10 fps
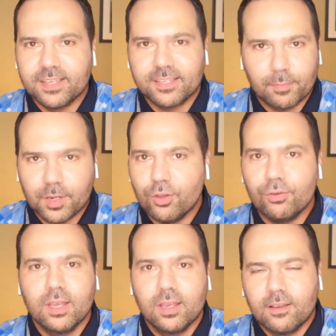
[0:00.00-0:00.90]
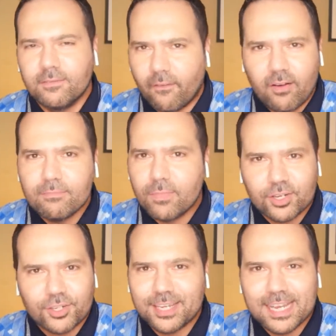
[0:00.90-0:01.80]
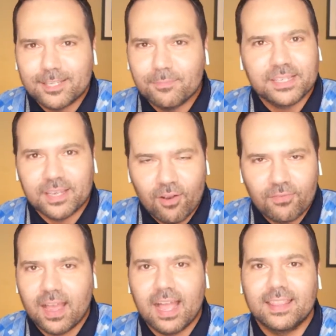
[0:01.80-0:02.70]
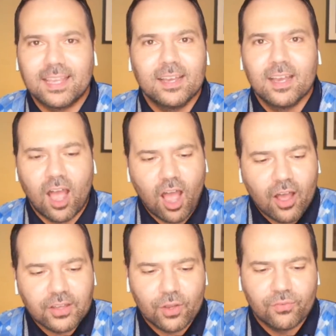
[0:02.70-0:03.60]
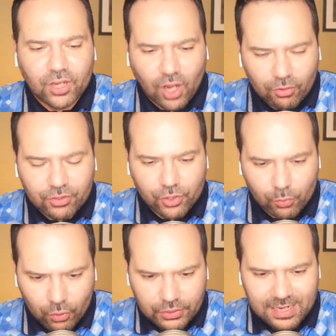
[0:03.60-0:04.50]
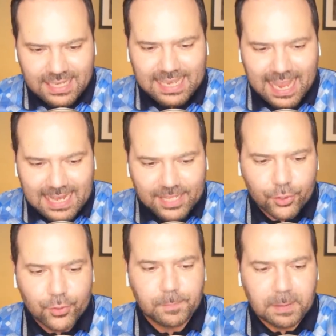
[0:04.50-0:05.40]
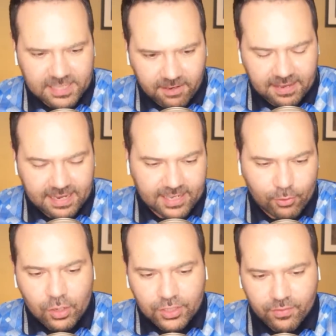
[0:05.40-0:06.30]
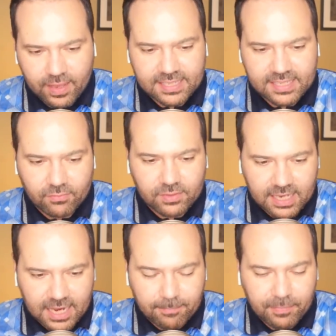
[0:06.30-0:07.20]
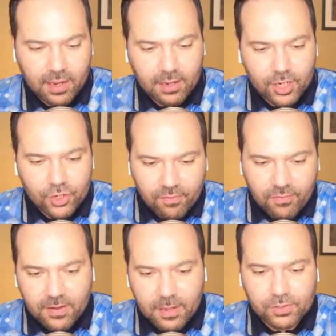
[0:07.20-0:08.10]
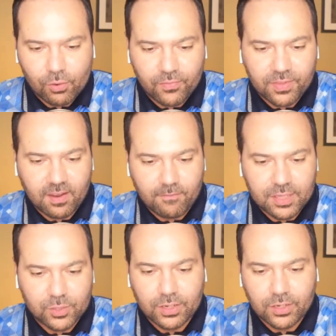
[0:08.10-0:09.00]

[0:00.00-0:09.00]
is somebody who very much sees himself at the heart of the culture war. So let's get into specifics. In August two thousand seventeen, Trevor Phillips called for the government to